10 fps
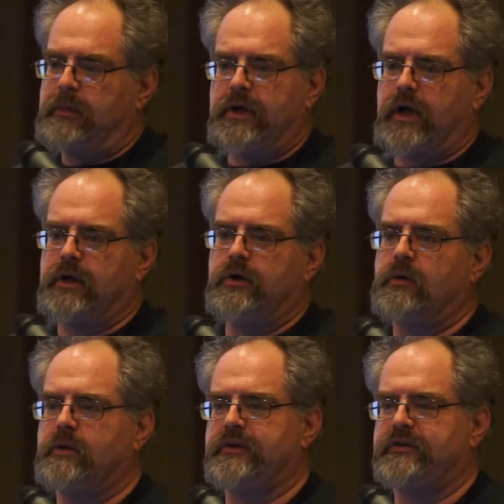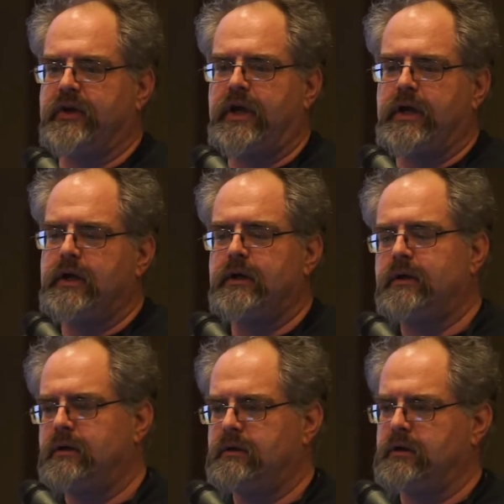not know what to say.
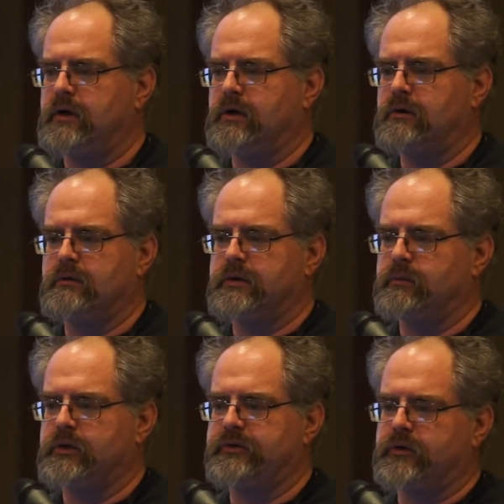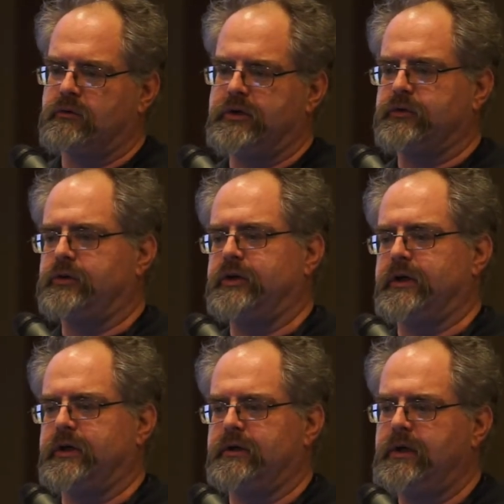You know, we're still researching
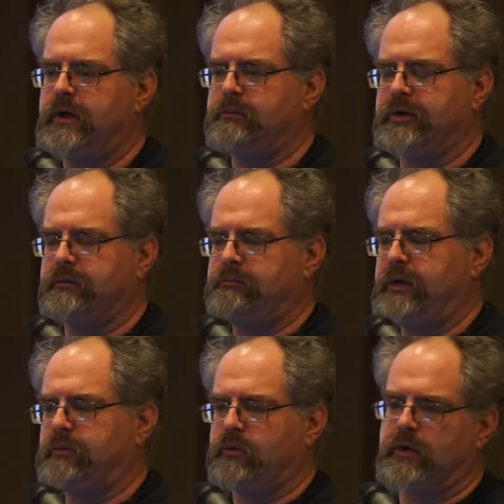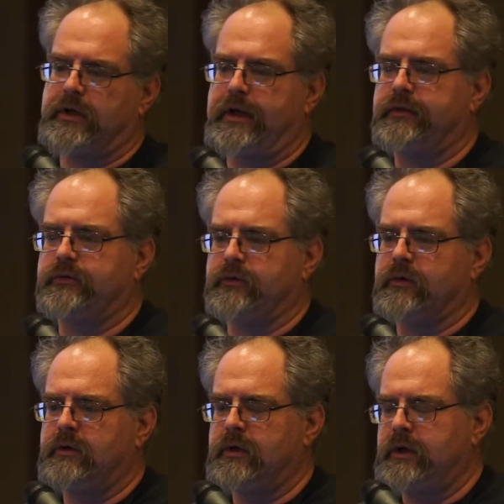it, but people want an answer.
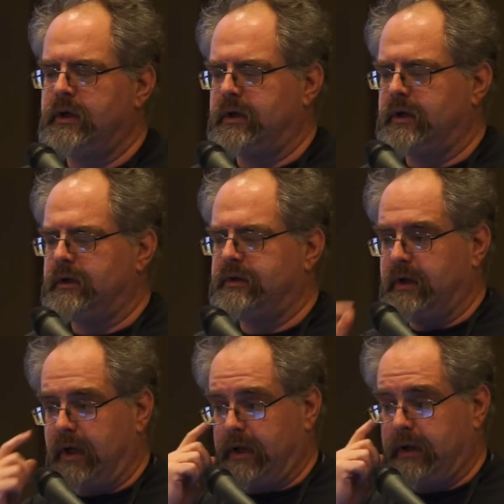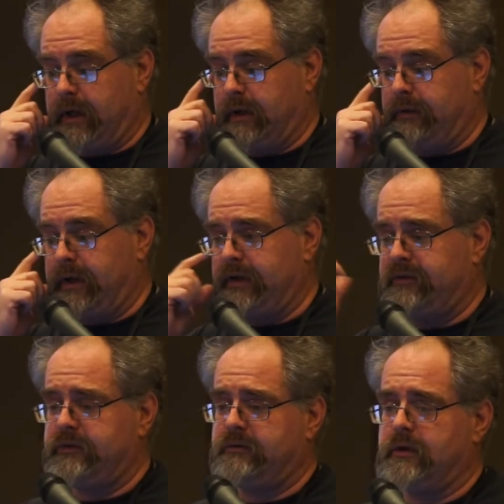And that
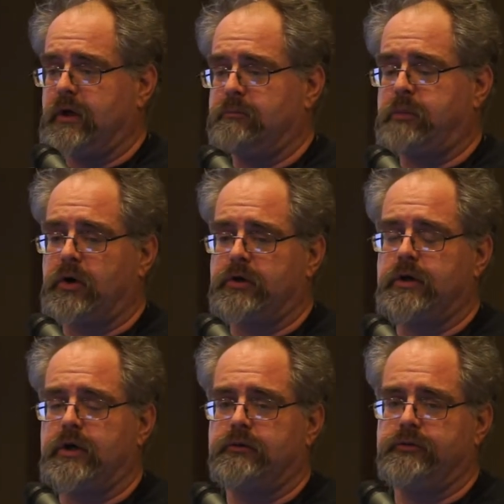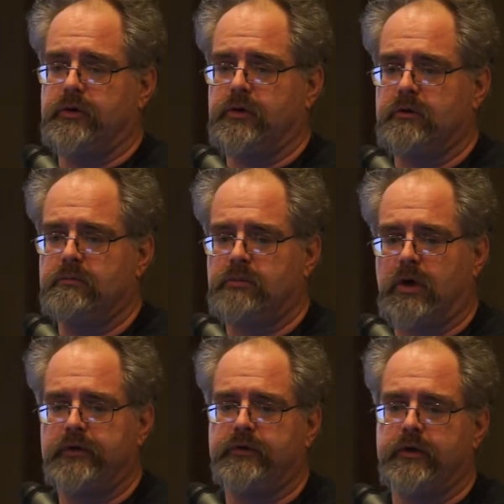that's part of your
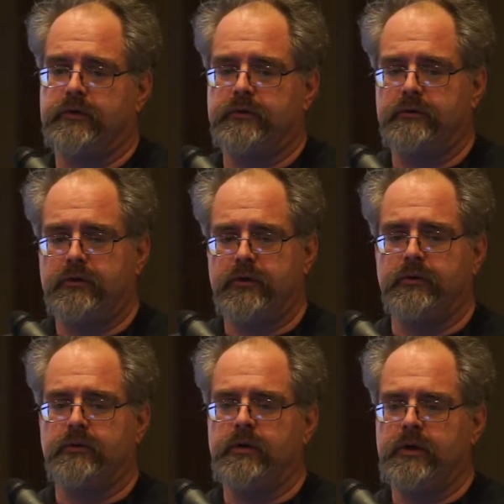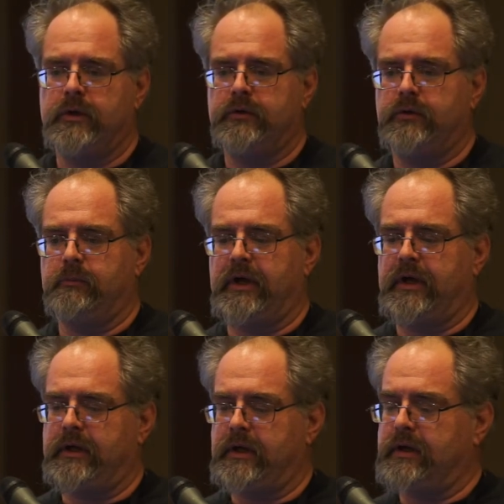process too. You may
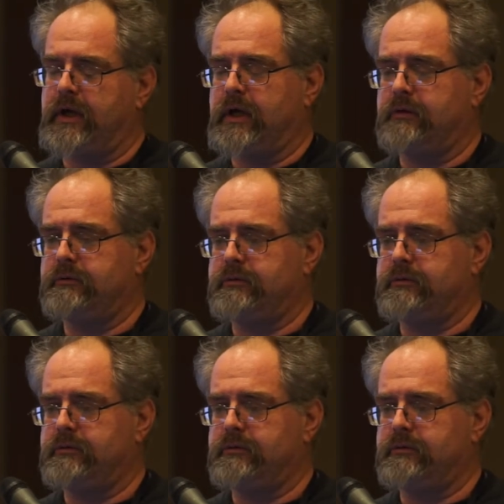need to have